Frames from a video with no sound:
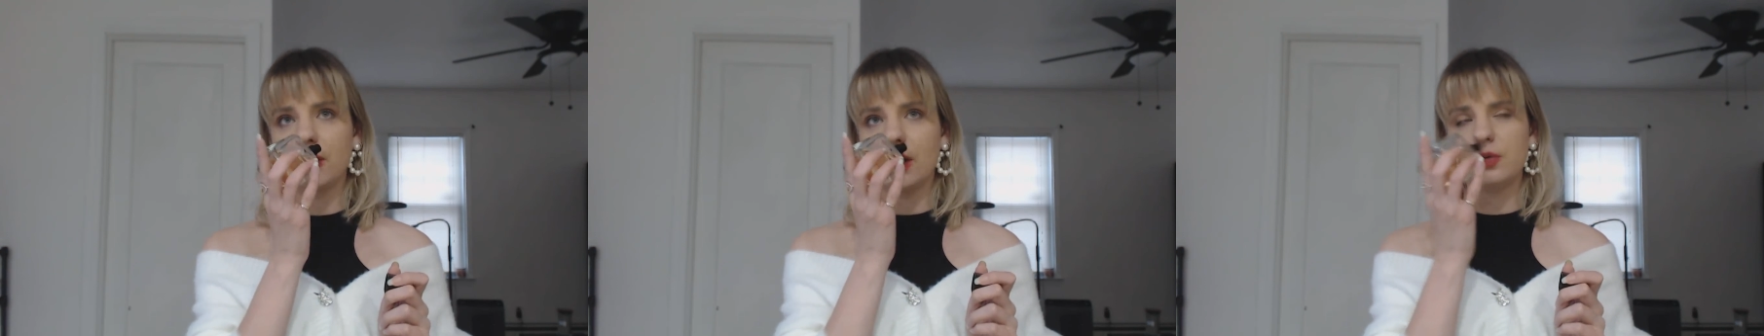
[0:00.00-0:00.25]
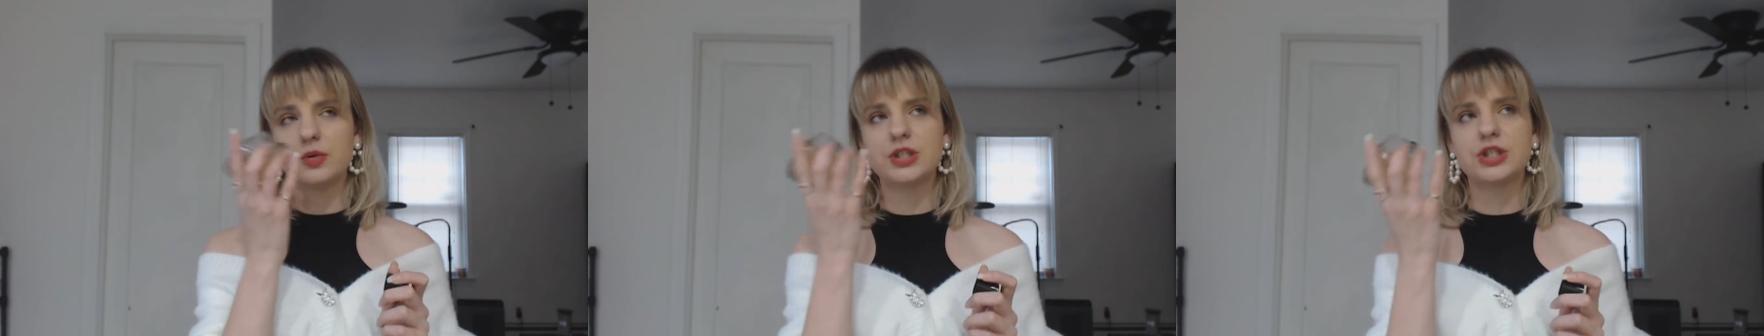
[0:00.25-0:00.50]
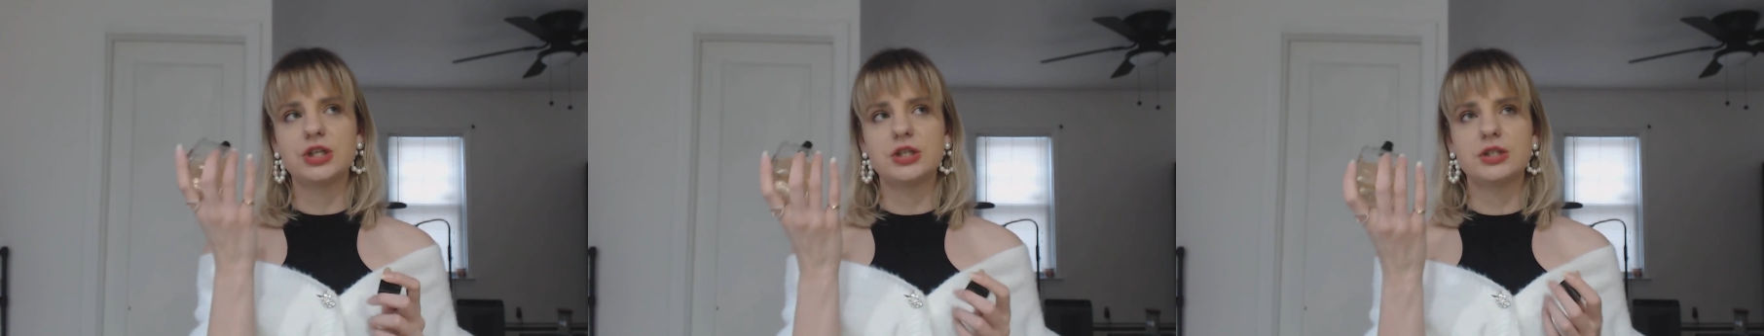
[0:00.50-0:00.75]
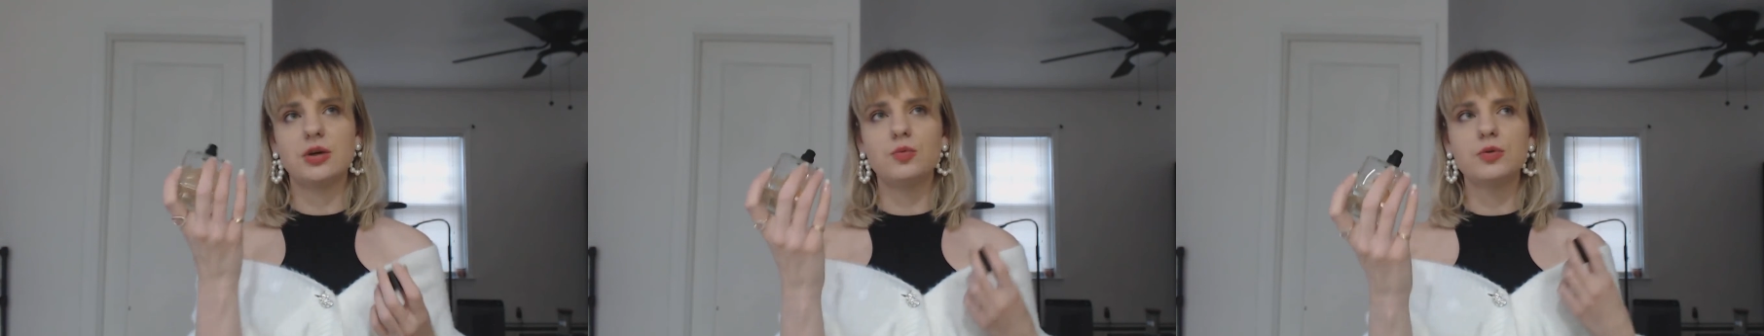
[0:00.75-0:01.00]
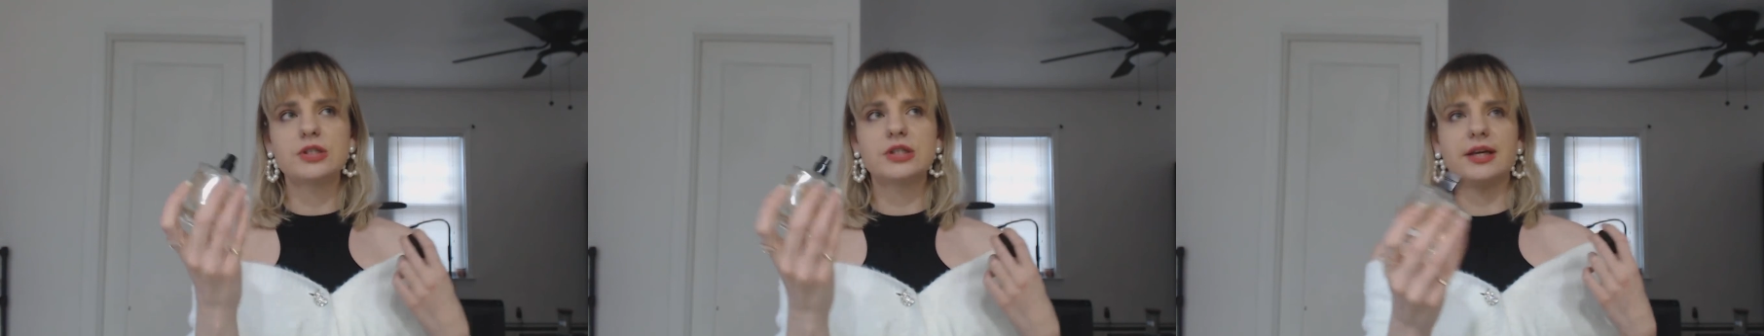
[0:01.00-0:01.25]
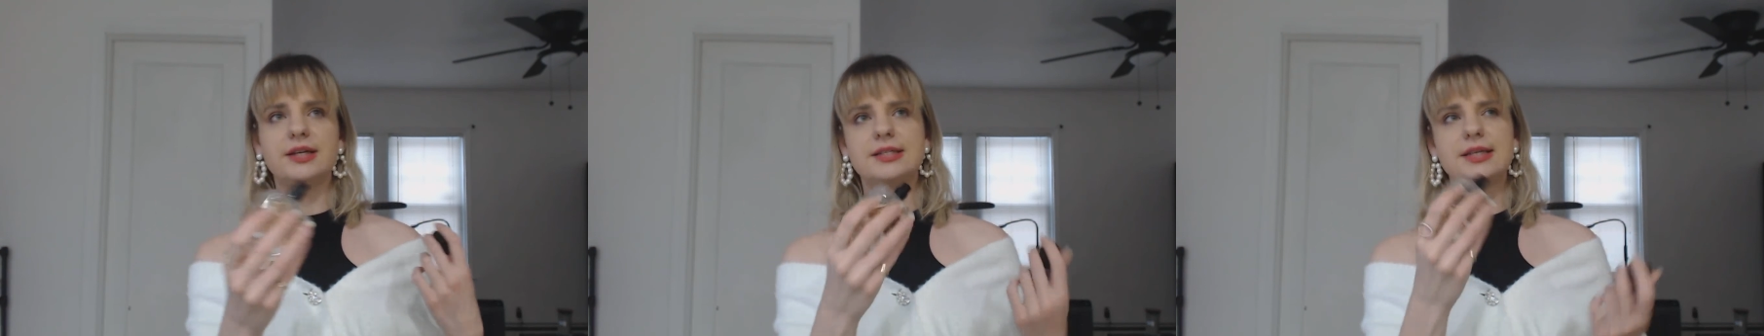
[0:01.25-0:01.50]
which is almost
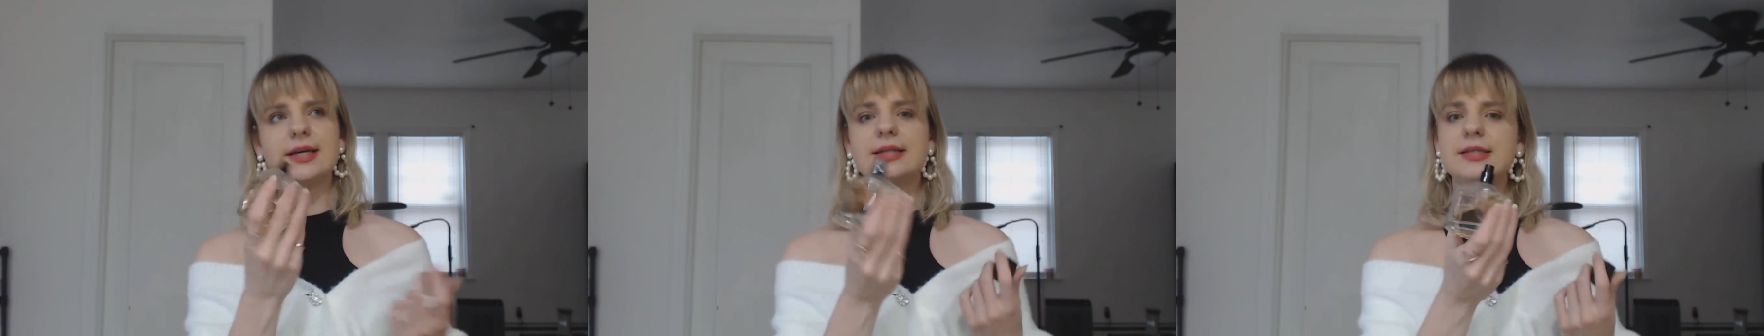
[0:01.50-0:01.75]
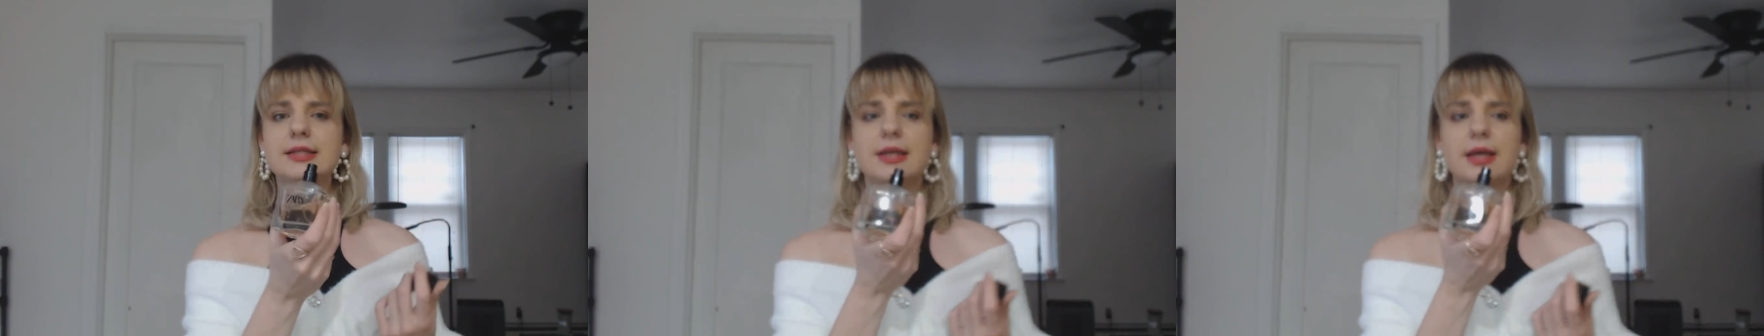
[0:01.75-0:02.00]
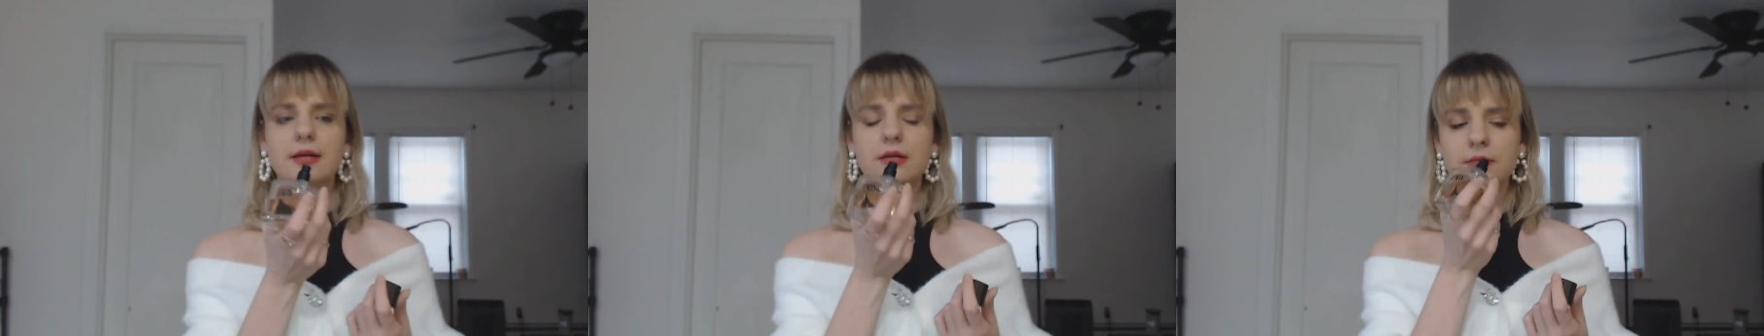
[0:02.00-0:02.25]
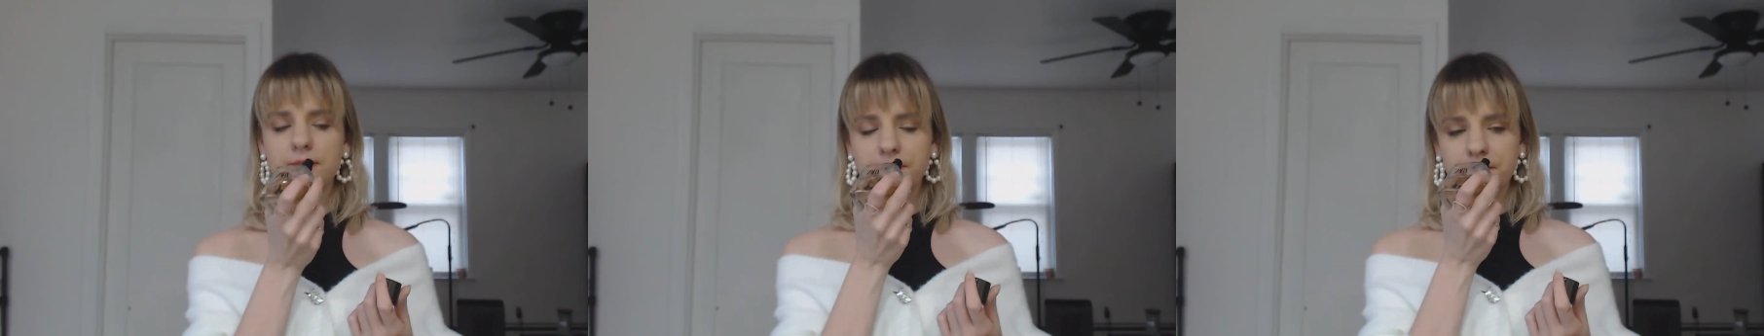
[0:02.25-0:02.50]
like a second skin.